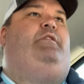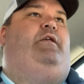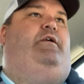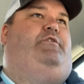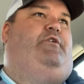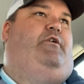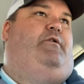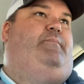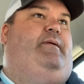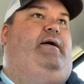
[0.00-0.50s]
They
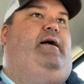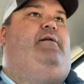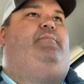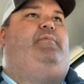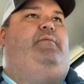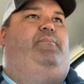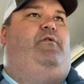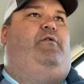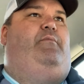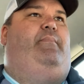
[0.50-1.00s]
took them down,
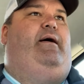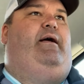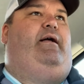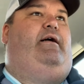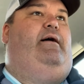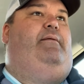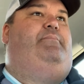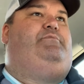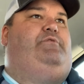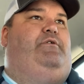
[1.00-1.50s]
they put them back
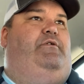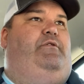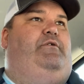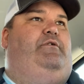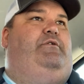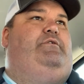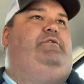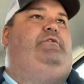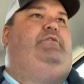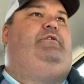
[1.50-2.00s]
up, so
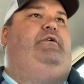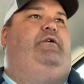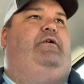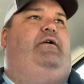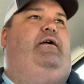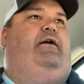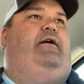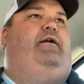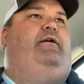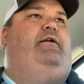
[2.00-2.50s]
they're,
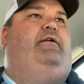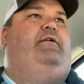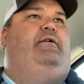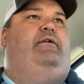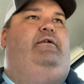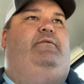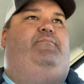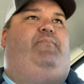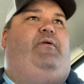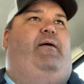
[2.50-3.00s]
they're uh,
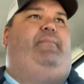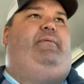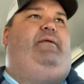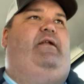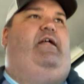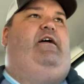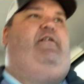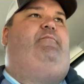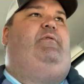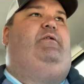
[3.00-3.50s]
probably
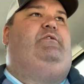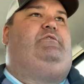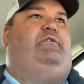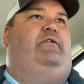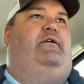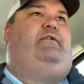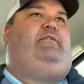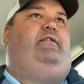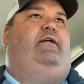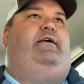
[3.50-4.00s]
didn't have much
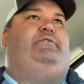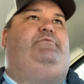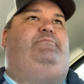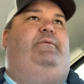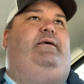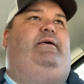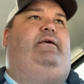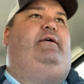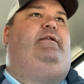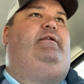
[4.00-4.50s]
luck last
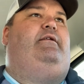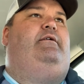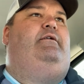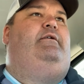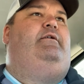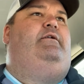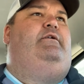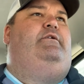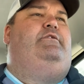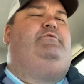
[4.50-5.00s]

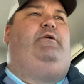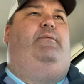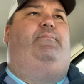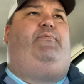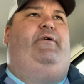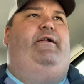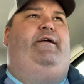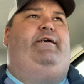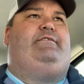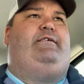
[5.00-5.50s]
weekend. So I'm
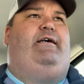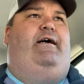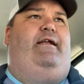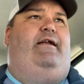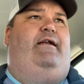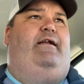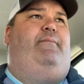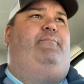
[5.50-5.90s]
pretty excited.